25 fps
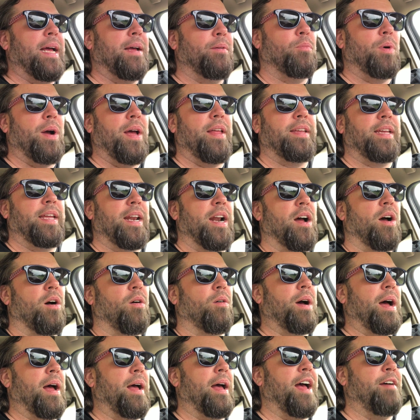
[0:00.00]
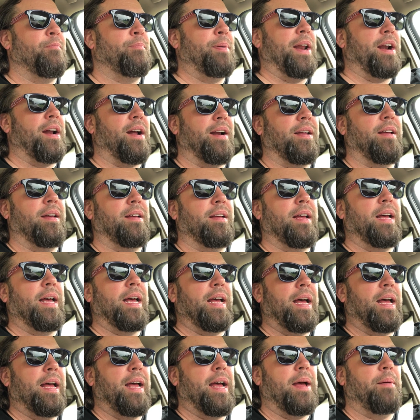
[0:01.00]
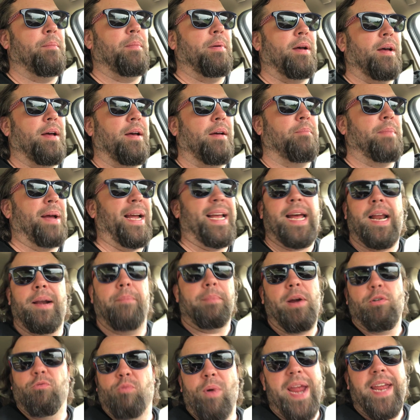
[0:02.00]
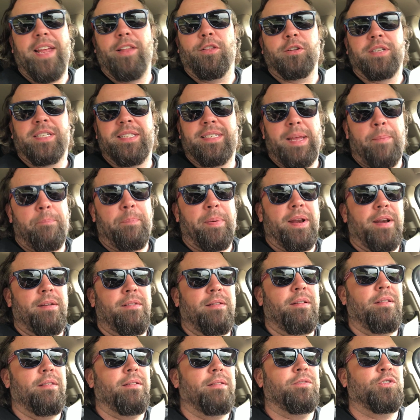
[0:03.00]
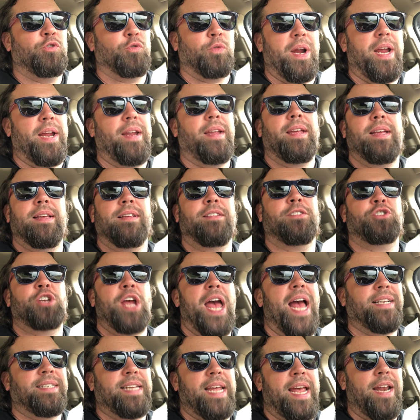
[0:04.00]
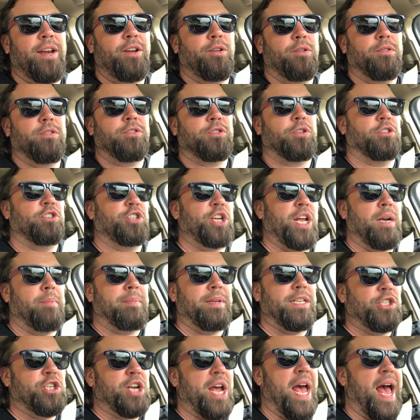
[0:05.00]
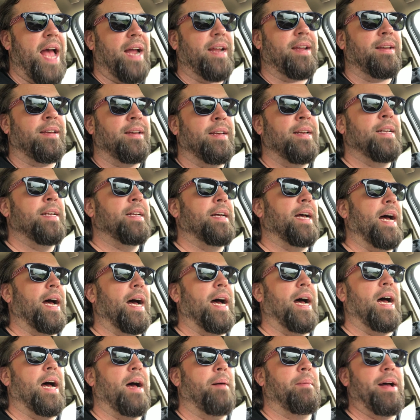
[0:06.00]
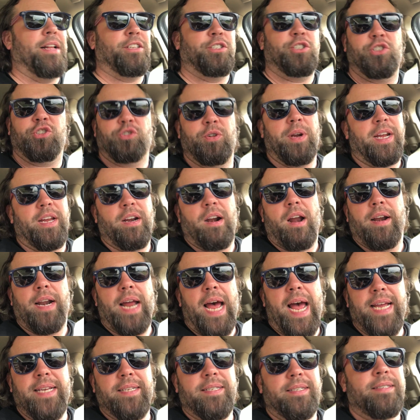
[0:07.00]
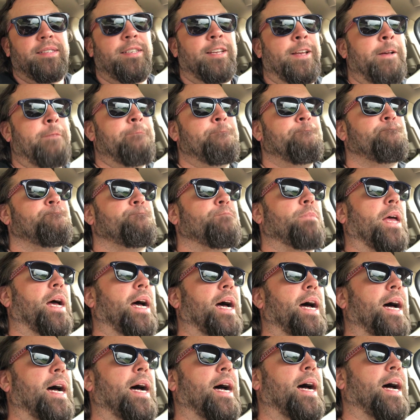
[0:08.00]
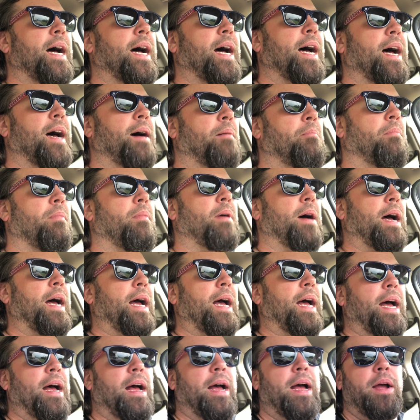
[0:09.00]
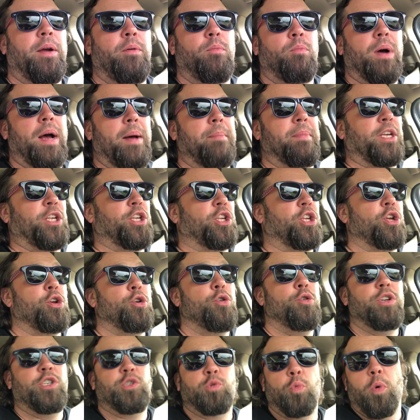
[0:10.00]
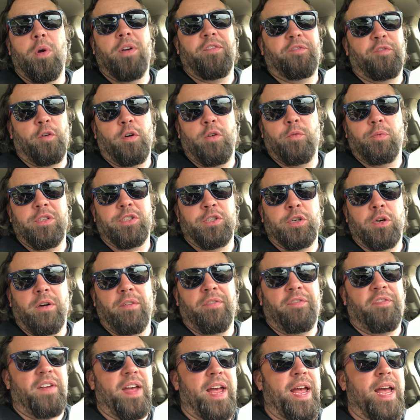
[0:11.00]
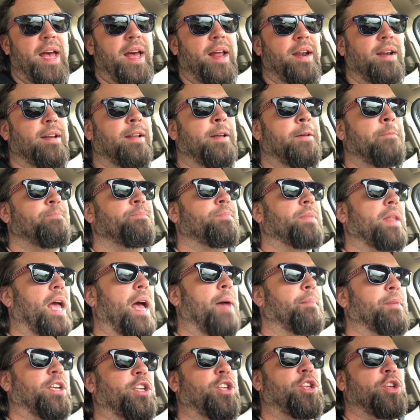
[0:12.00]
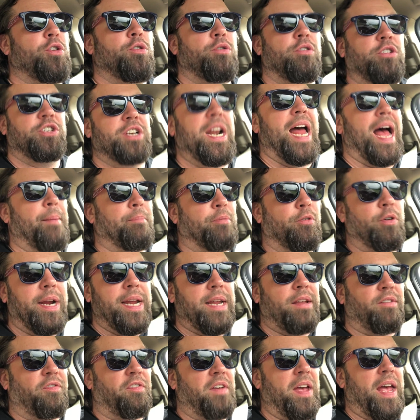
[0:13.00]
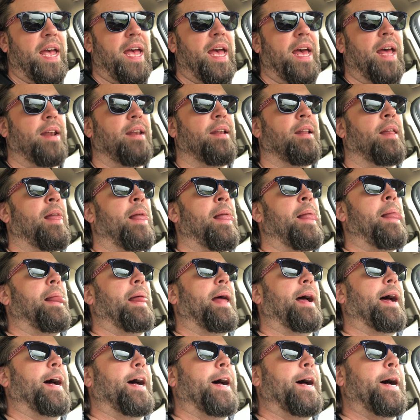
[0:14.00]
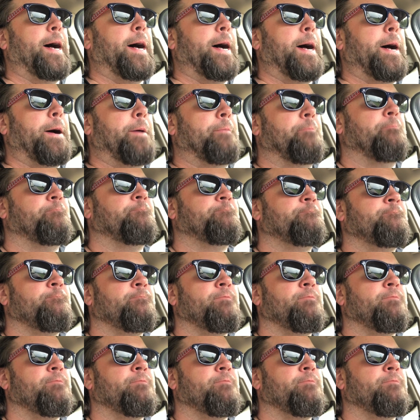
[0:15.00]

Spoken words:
But I've been on my regular sipping drink is Jack Daniels or Gentleman Jack. I'll just drink it on ice. I'm a huge Woodford Reserve fan. I'm a huge Knob Creek fan. I'm